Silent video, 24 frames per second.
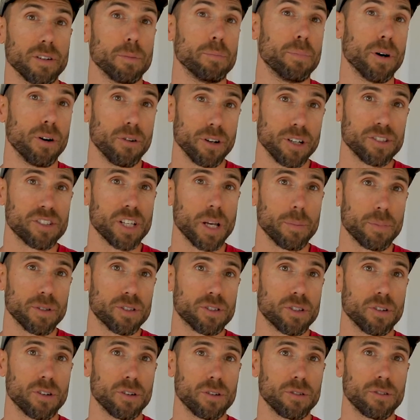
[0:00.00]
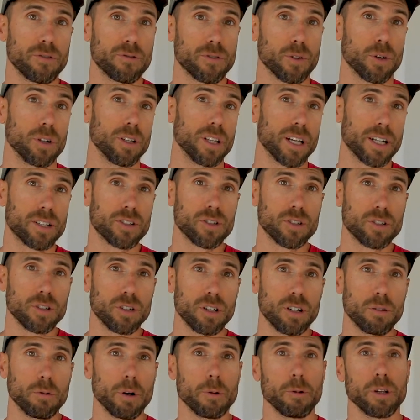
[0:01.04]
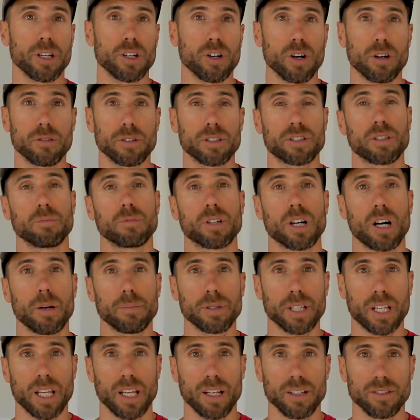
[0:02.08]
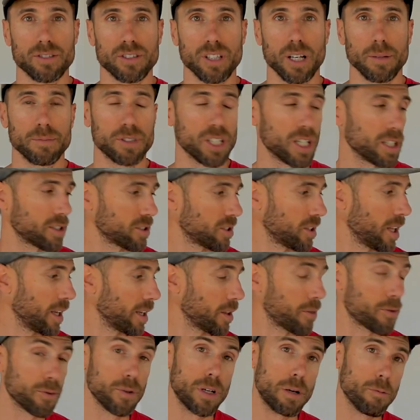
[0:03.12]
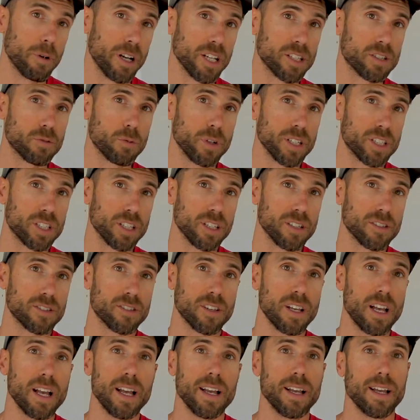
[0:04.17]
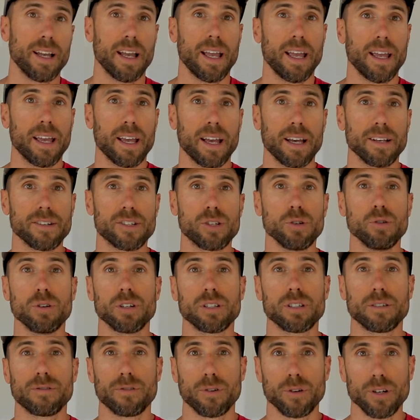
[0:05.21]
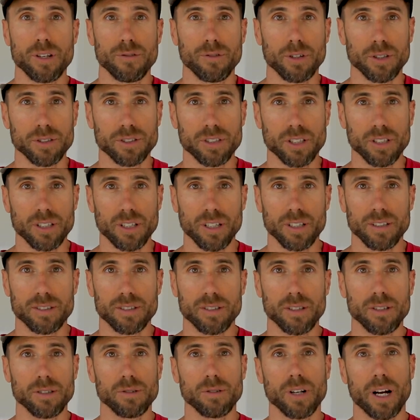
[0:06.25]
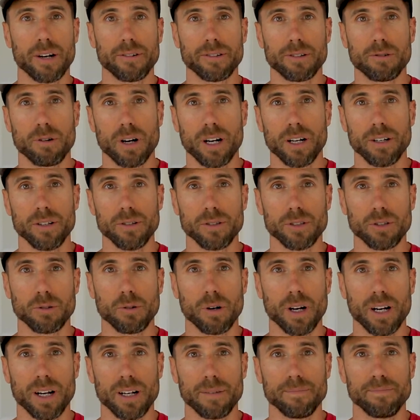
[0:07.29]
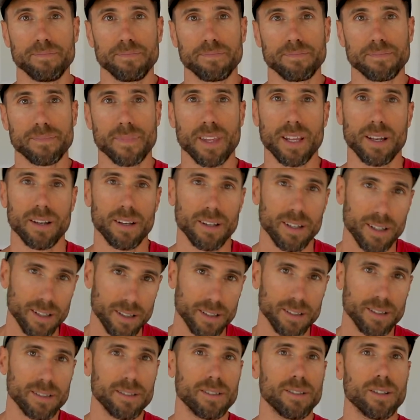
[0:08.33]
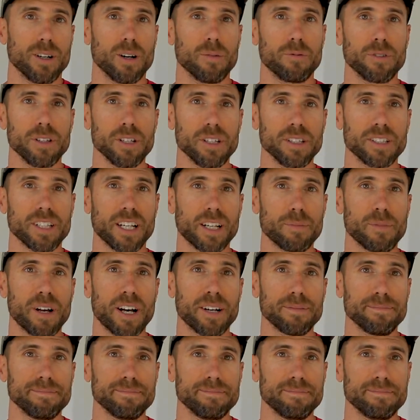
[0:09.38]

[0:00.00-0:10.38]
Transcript: bonus episode for electrical where we go over some complicated subjects like 3-way switches and 240 volt circuits that do not require neutral wire. Hopefully you can check them out.